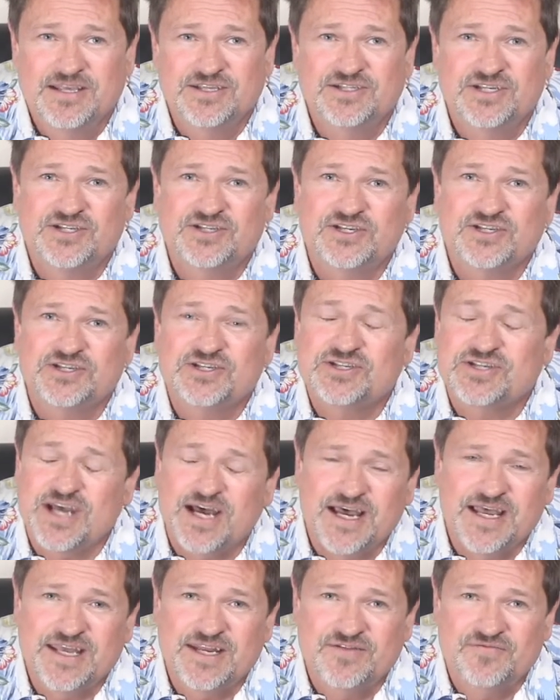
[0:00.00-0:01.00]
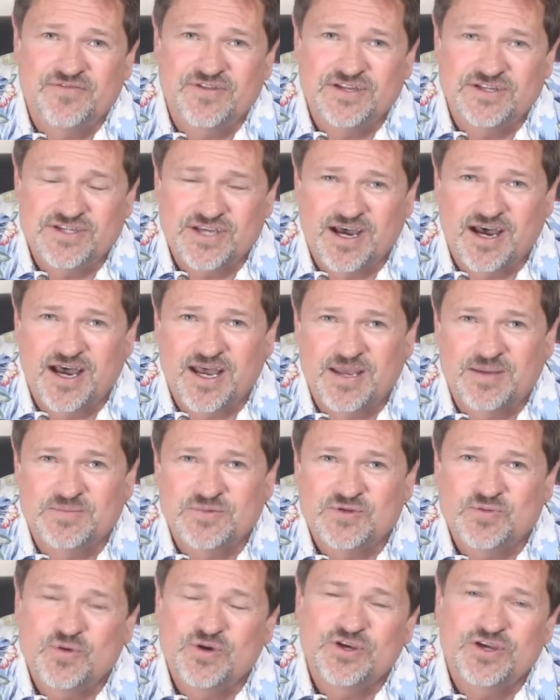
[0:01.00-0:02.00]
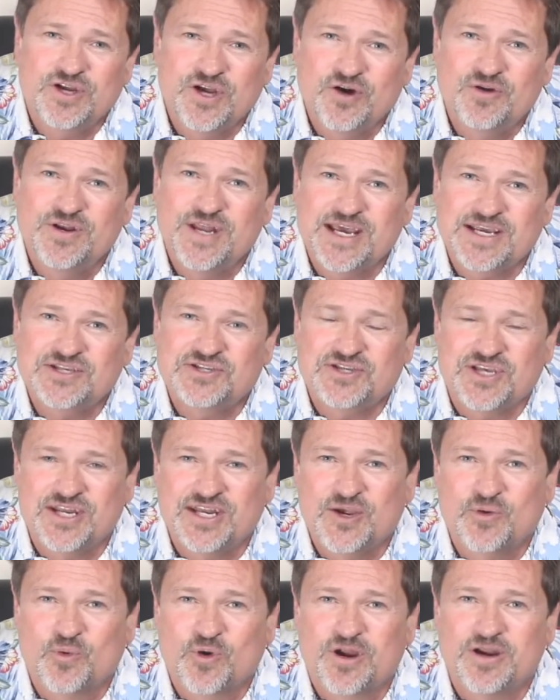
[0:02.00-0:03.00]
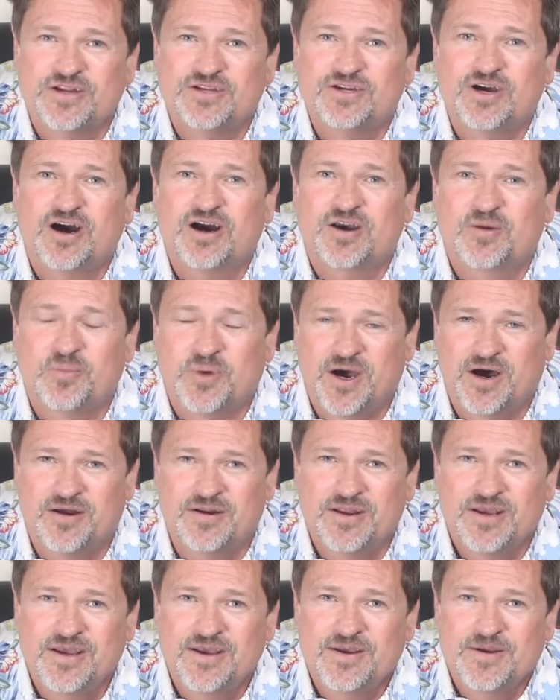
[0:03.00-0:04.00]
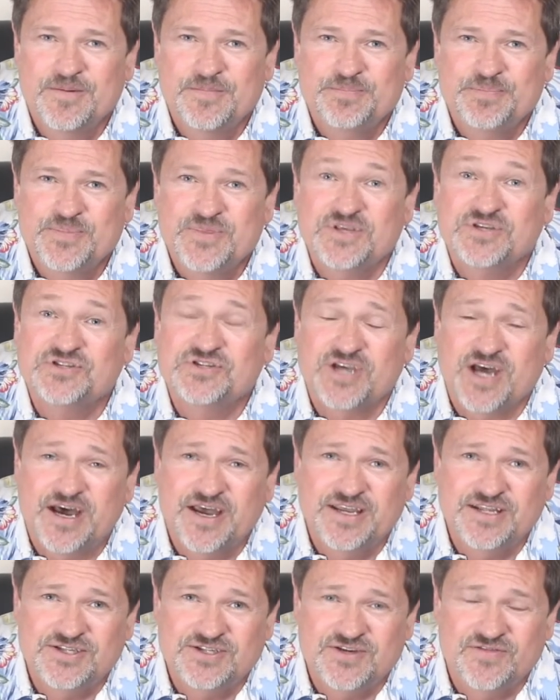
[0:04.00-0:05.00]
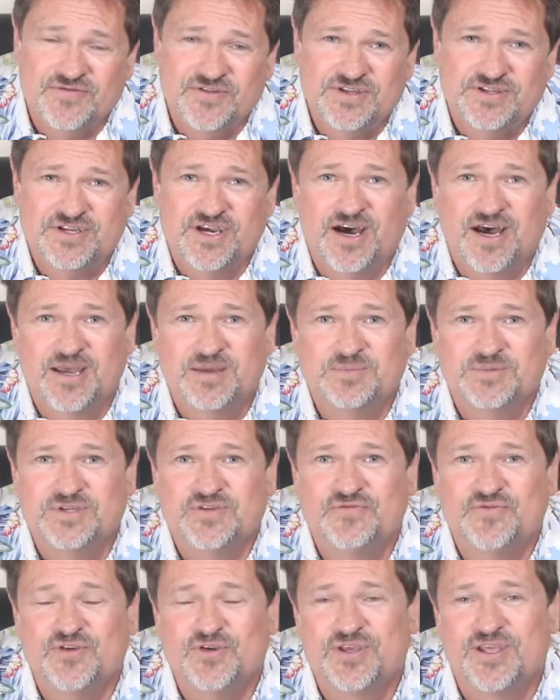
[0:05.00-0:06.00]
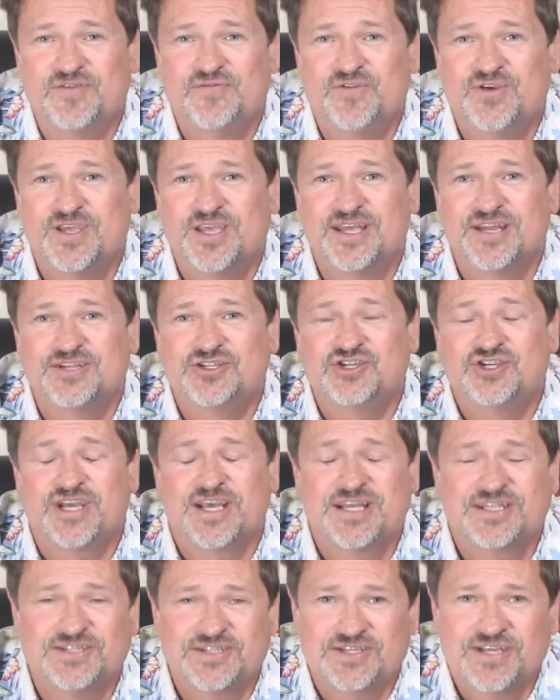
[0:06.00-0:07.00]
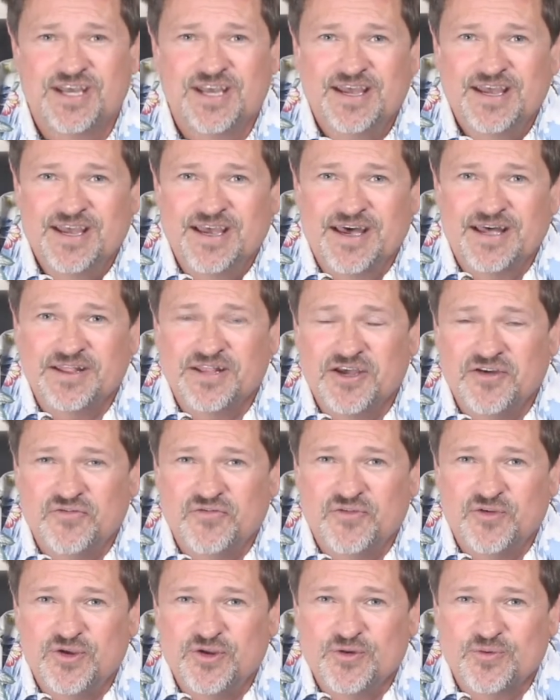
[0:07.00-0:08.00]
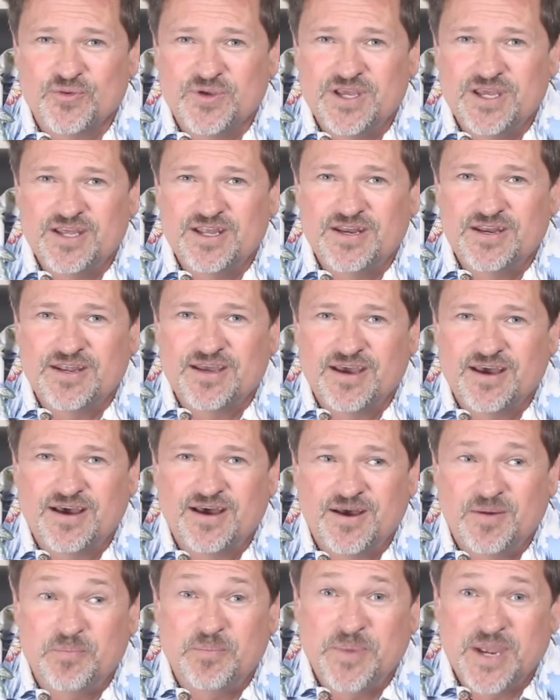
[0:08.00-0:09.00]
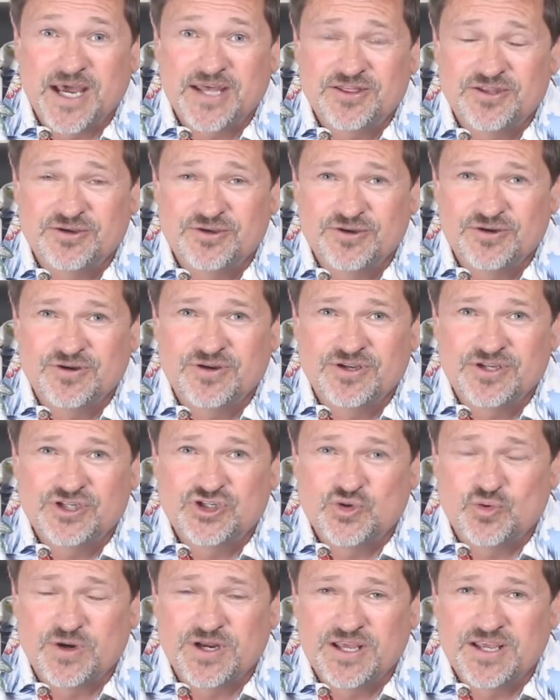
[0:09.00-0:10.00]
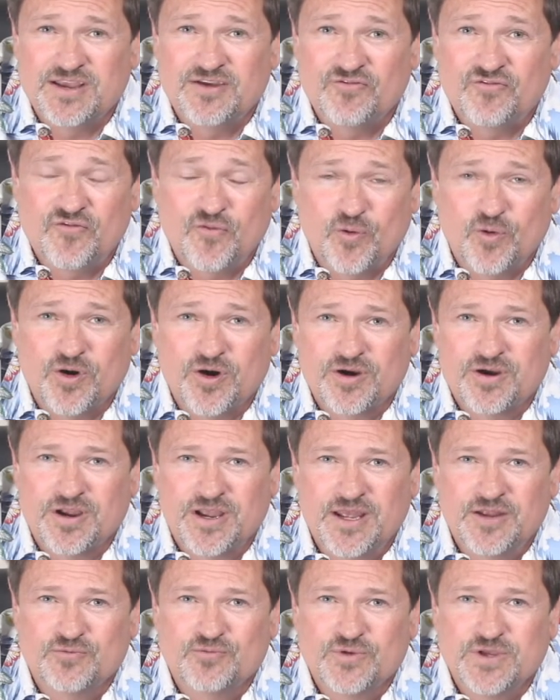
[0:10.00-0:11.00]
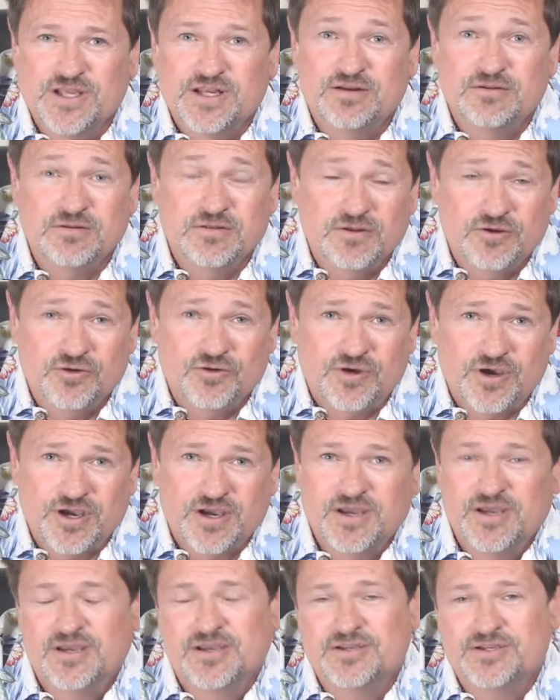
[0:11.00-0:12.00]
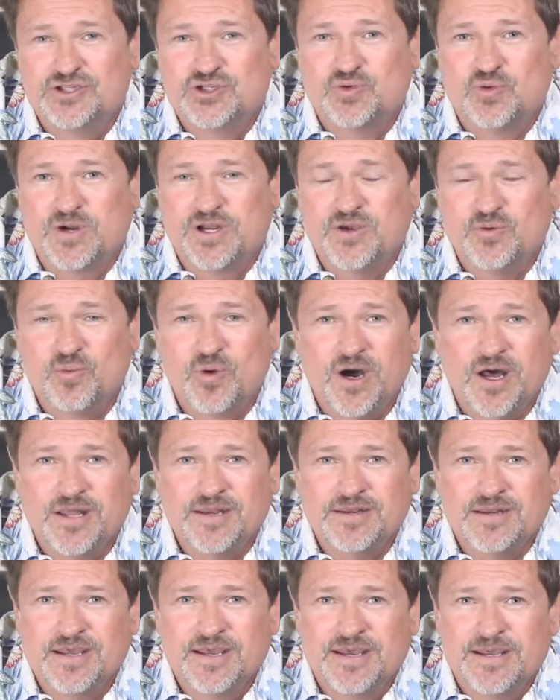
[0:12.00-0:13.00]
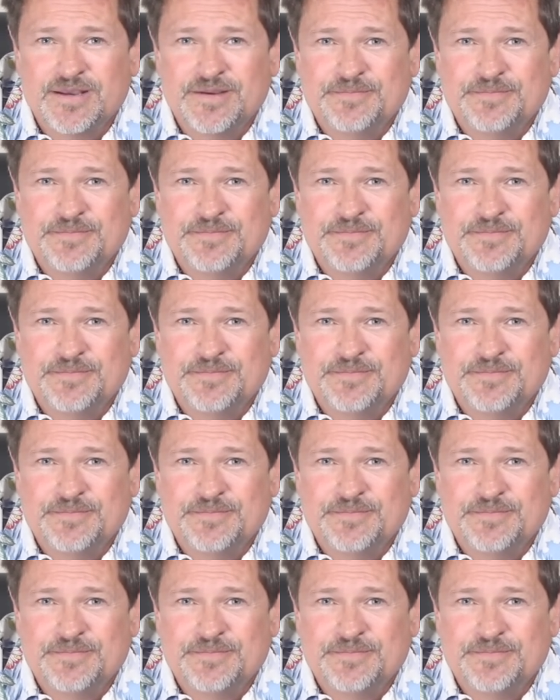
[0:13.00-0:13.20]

Is this a sign of the times? Well, next Sunday we're going to talk about the signs of the times. If you get a chance, I'd love for you to read Matthew 24 and read Luke 21.